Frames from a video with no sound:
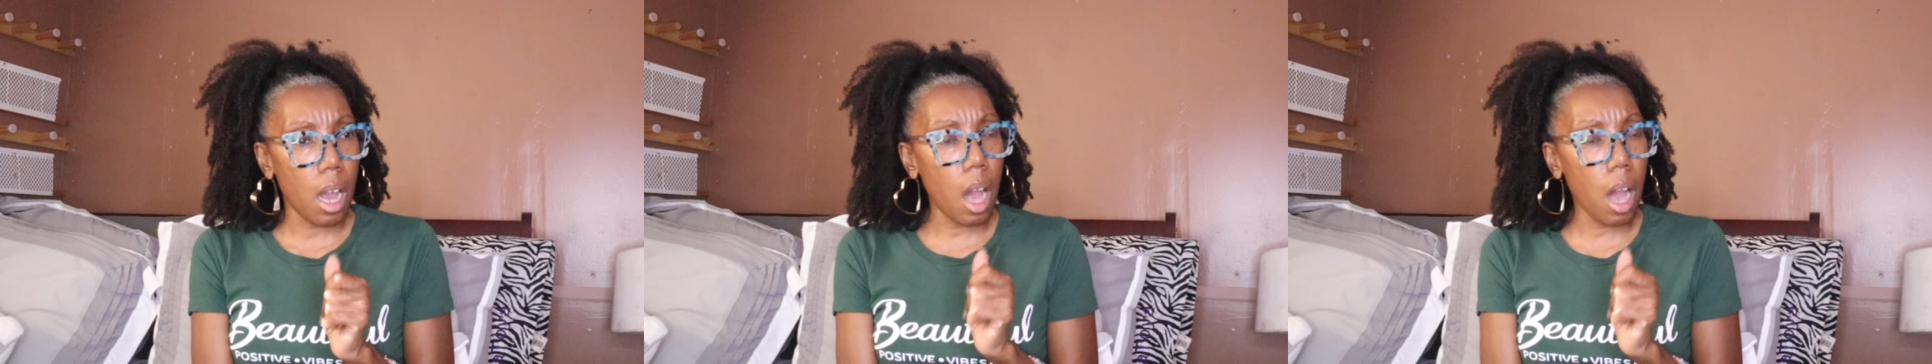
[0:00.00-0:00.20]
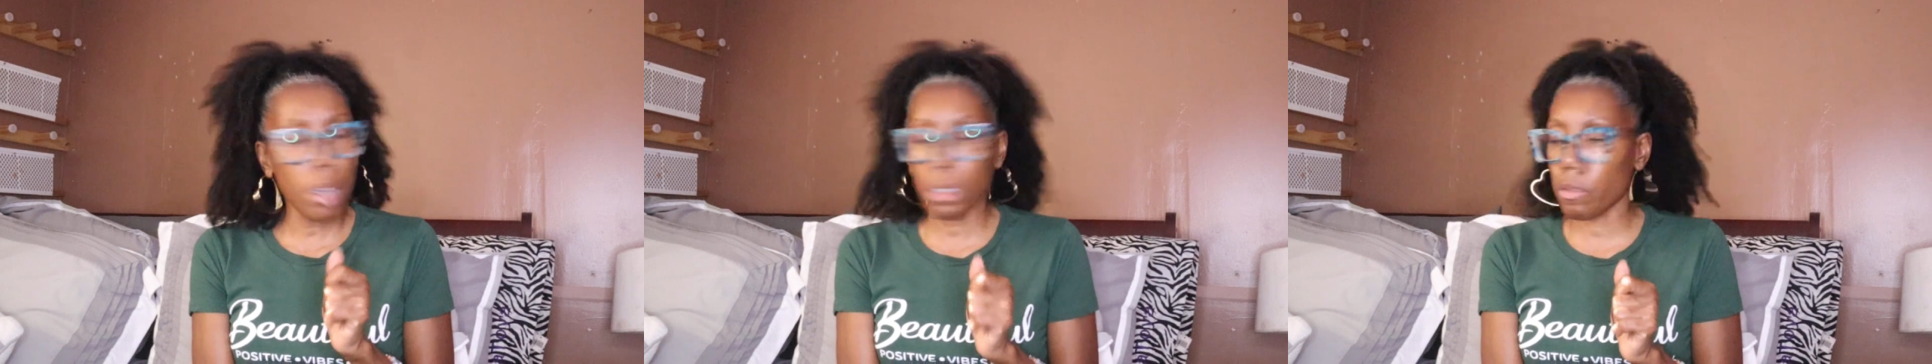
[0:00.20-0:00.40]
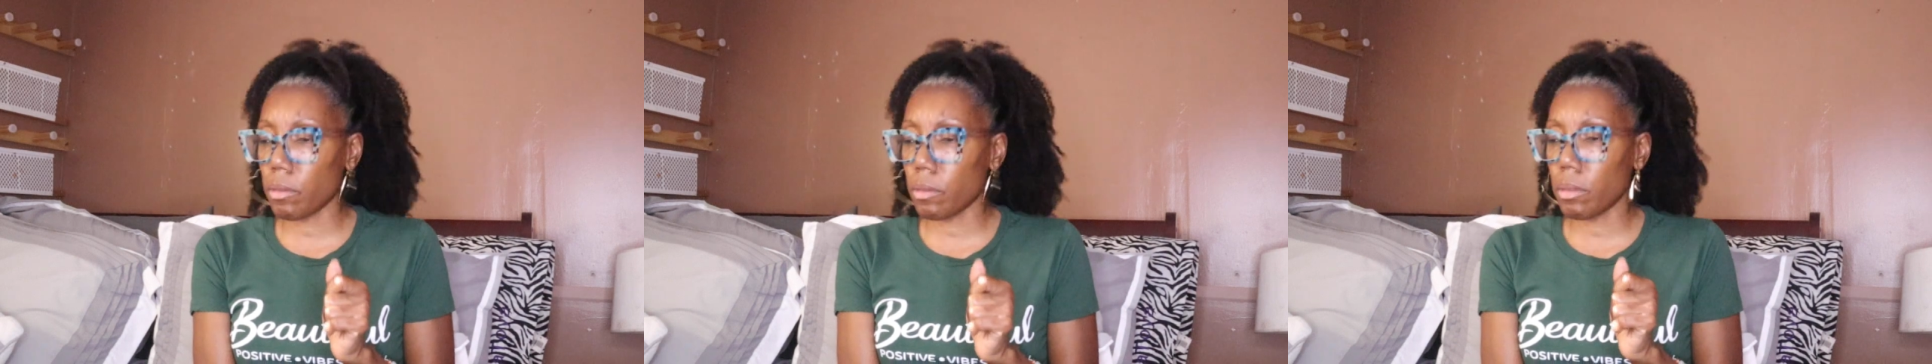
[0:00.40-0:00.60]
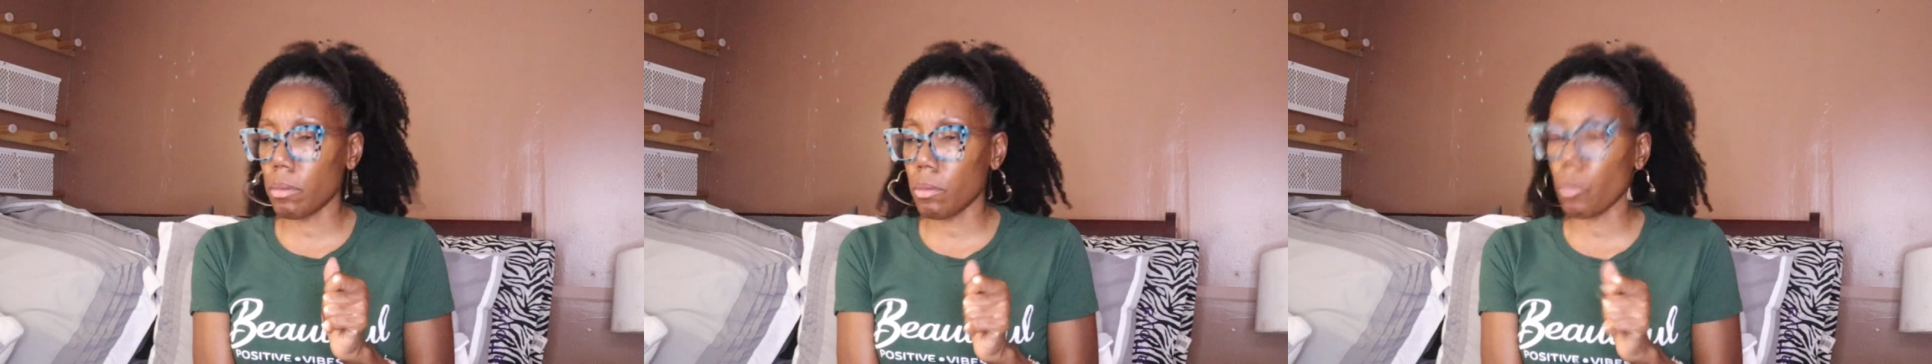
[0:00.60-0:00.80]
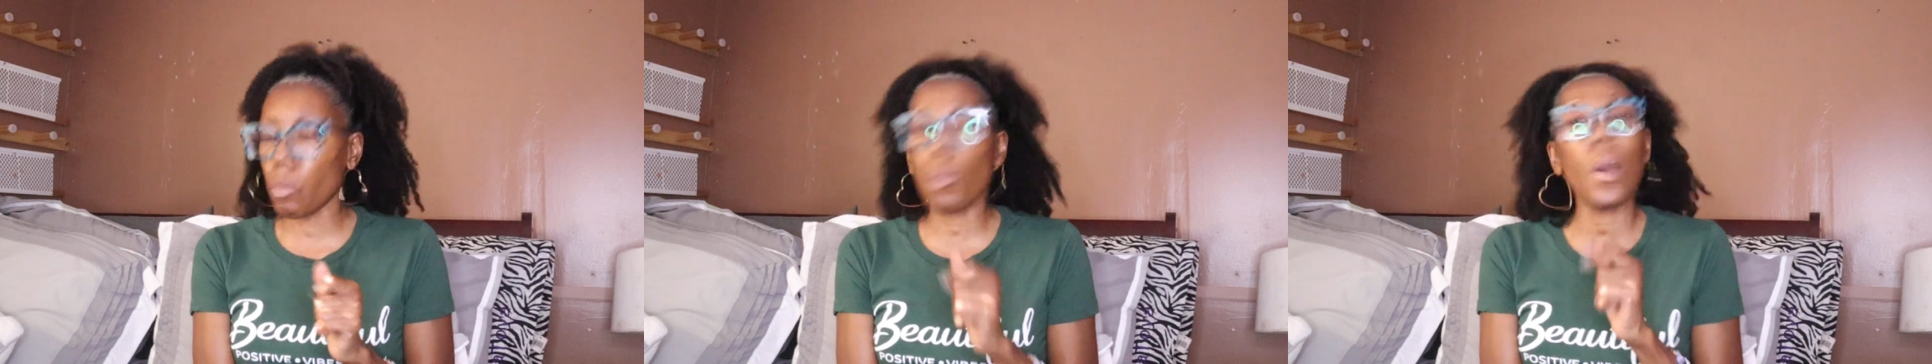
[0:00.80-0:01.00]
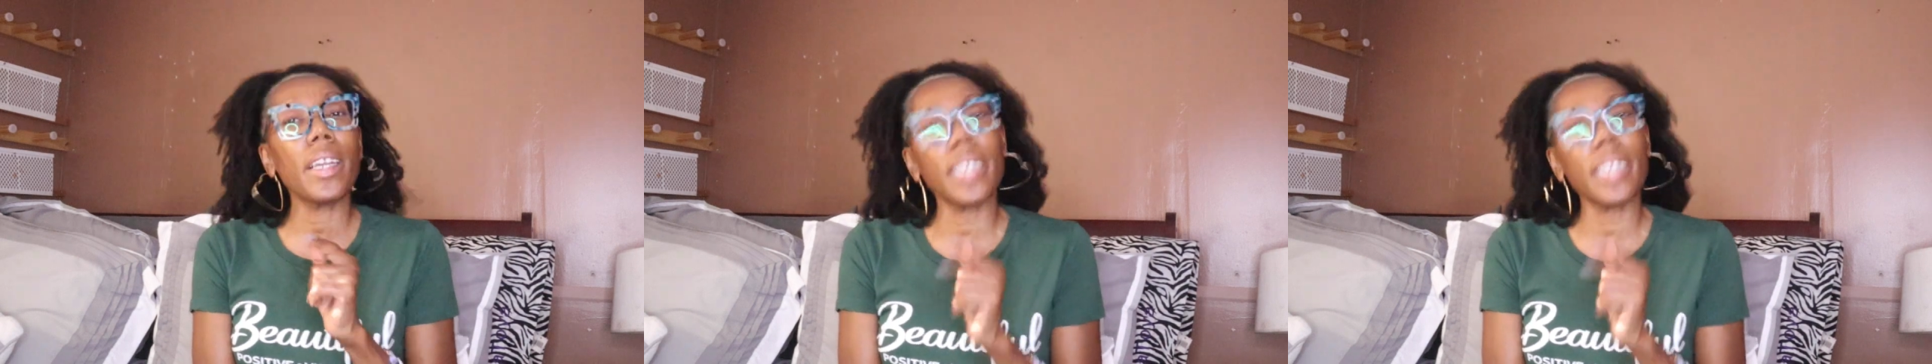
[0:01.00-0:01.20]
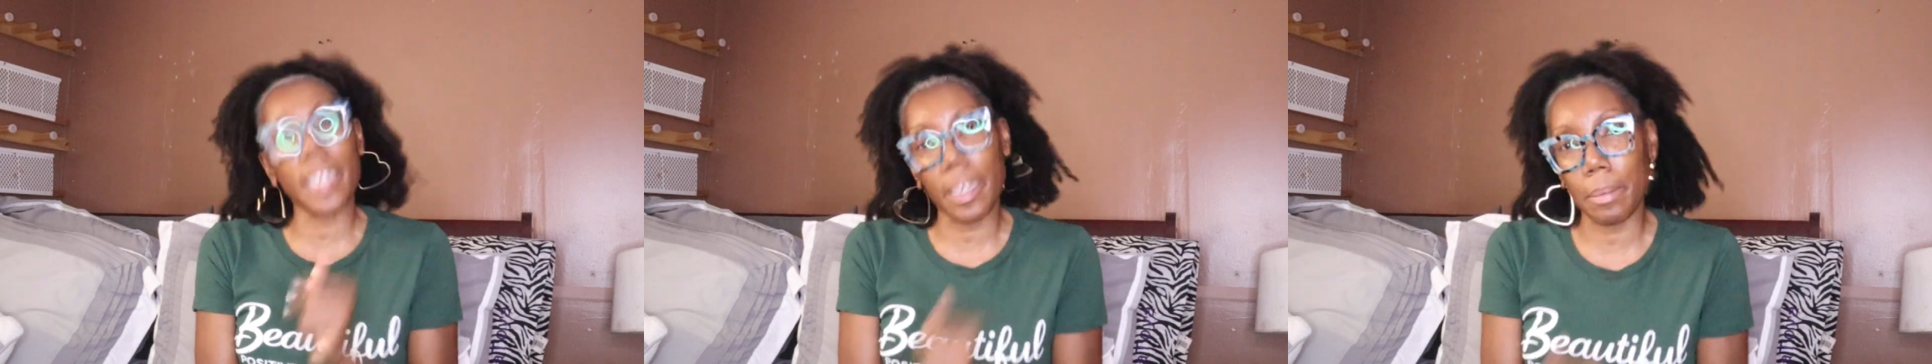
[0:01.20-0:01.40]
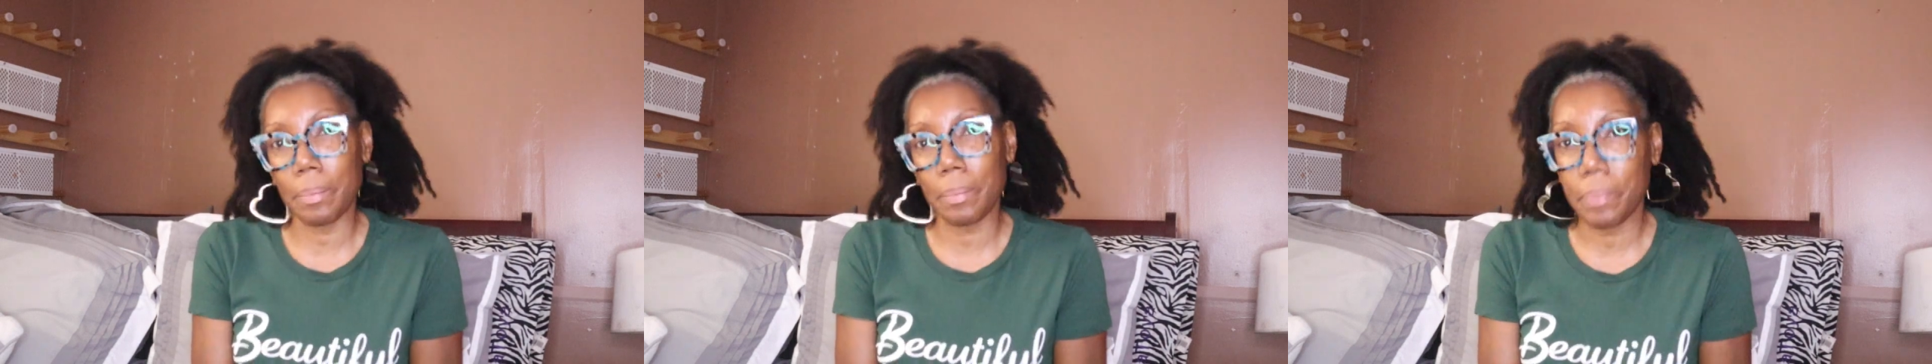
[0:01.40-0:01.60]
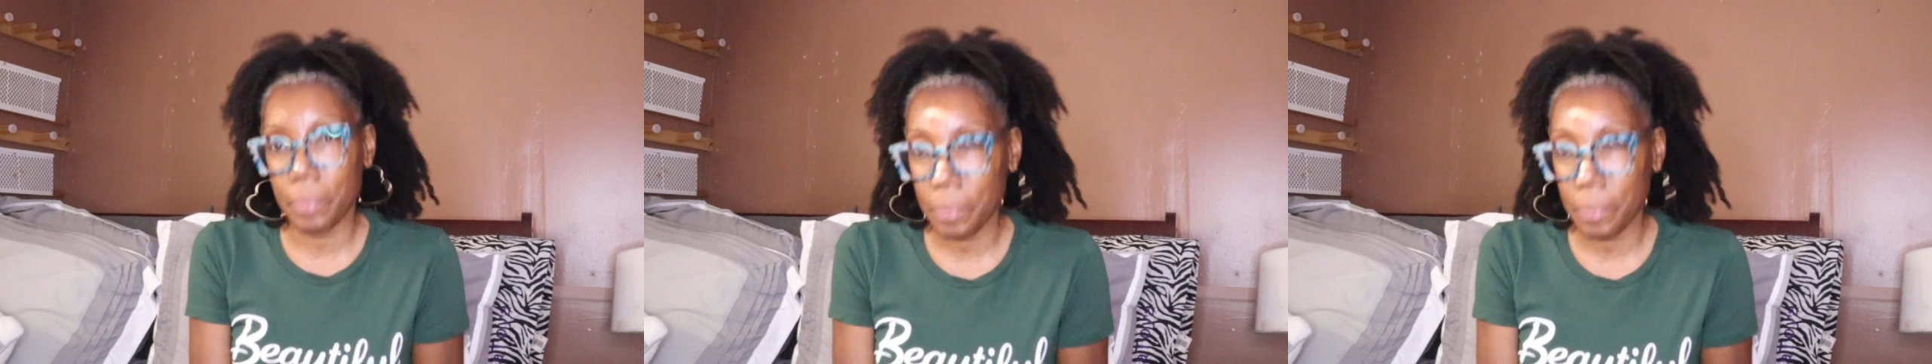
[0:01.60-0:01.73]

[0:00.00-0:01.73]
of them.